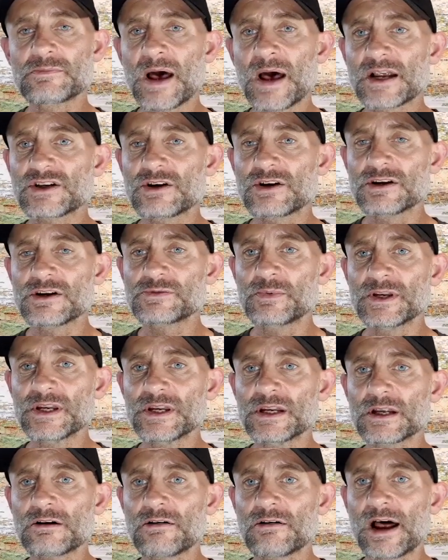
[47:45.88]
husband in
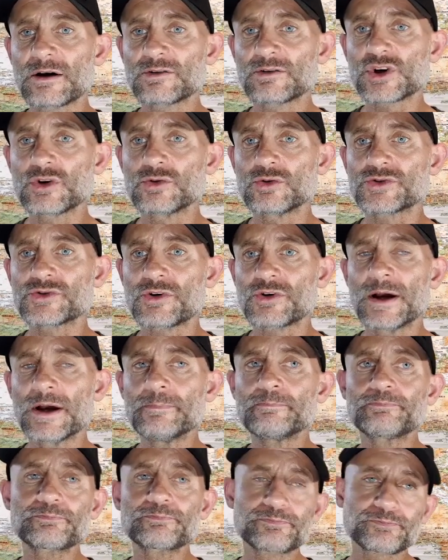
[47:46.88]
the crown jewels, right?
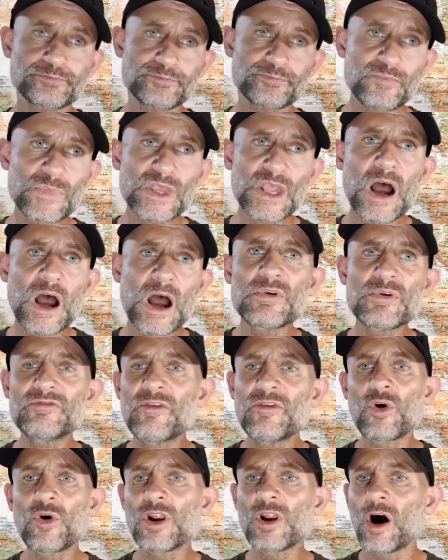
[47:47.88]
And
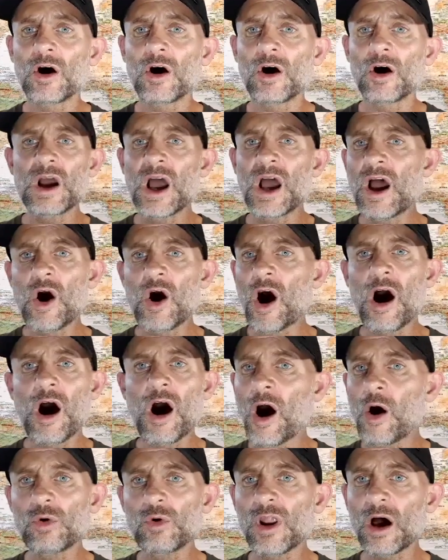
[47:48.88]
before long, her
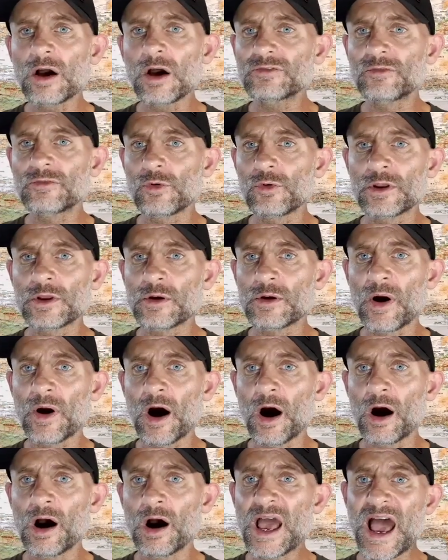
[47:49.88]
whole life's fallen
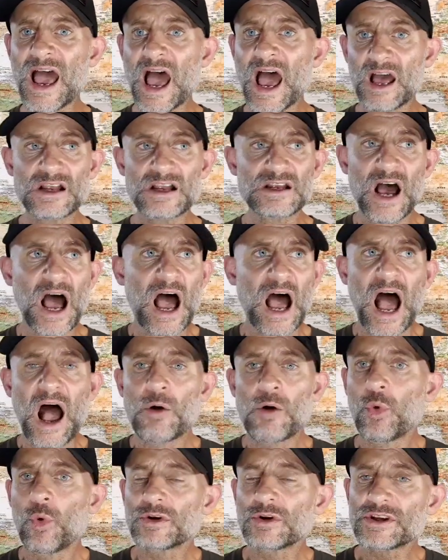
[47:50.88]
apart.
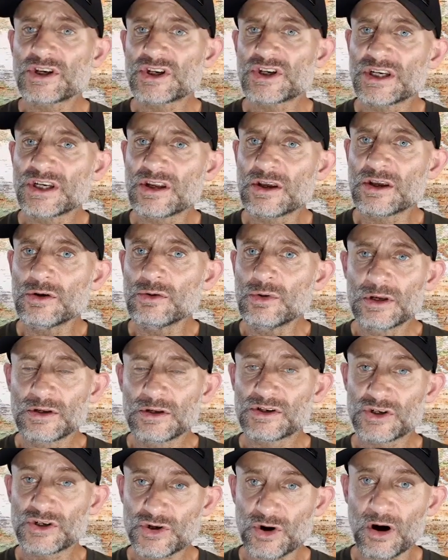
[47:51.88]
What does she do
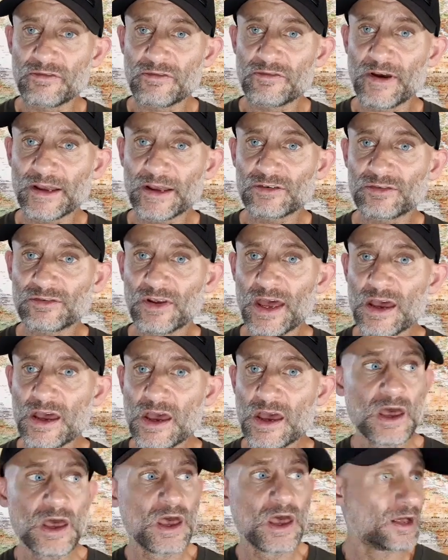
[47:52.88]
to try and fix it?
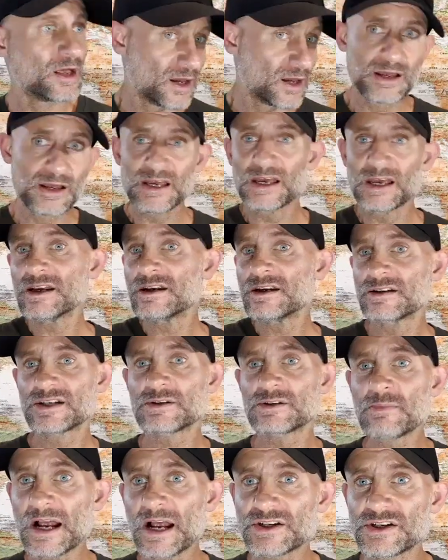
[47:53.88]

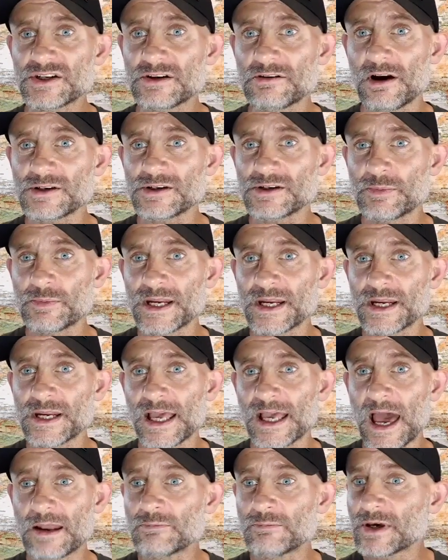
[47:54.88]
Smashes her husband
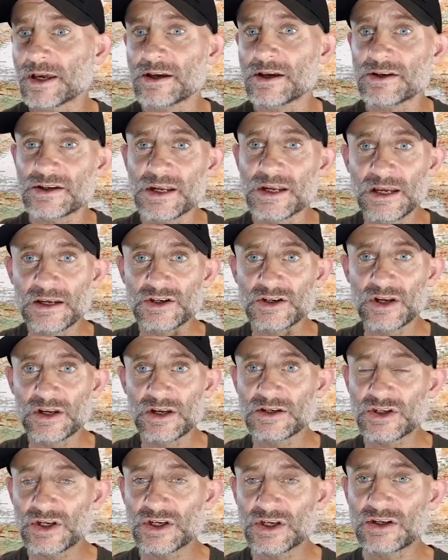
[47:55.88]
again, because
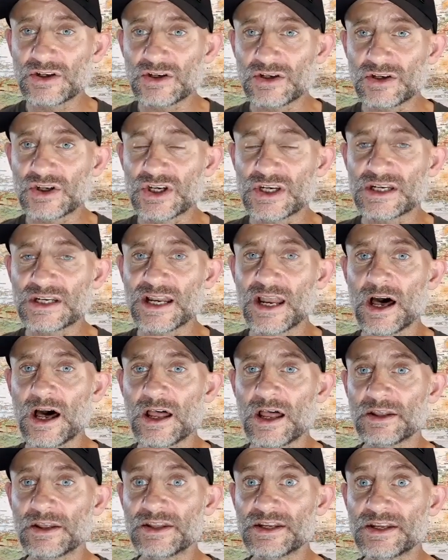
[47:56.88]
she's learned
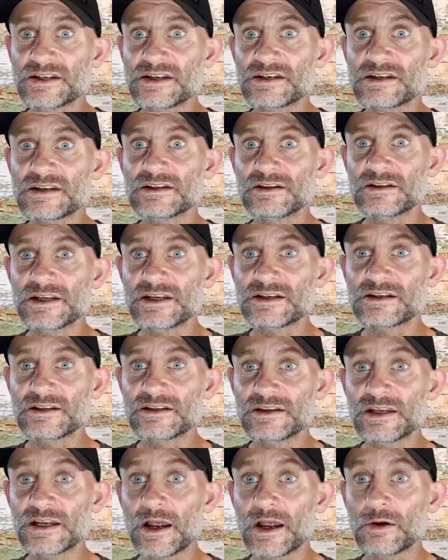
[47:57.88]
that this is
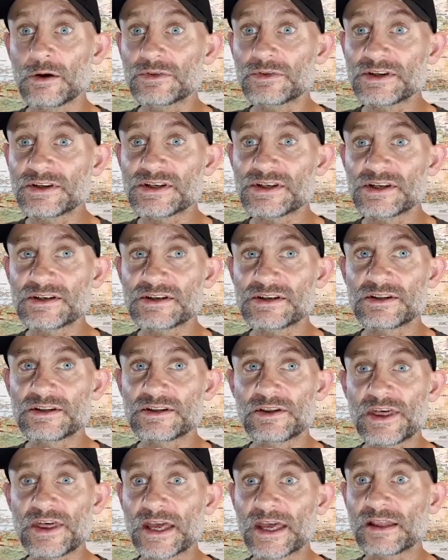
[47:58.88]
the
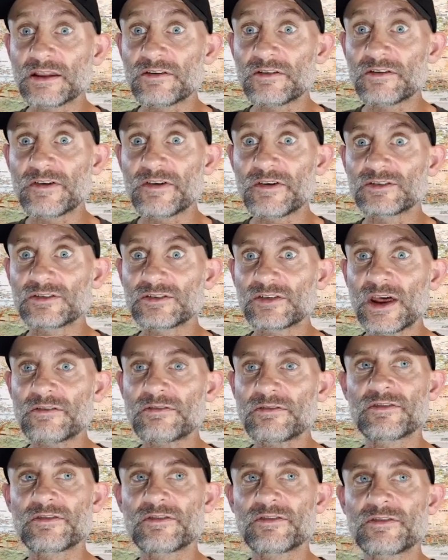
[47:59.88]
thing that fixes
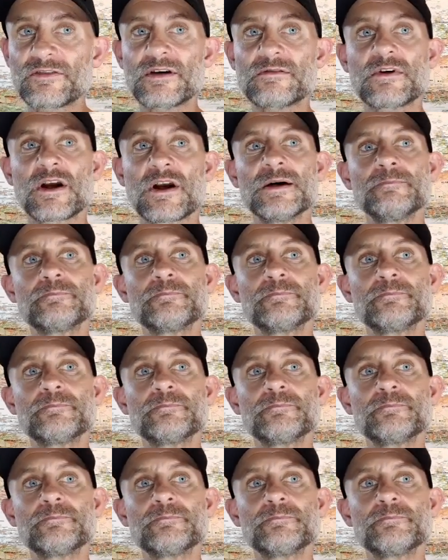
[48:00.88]
everything, right?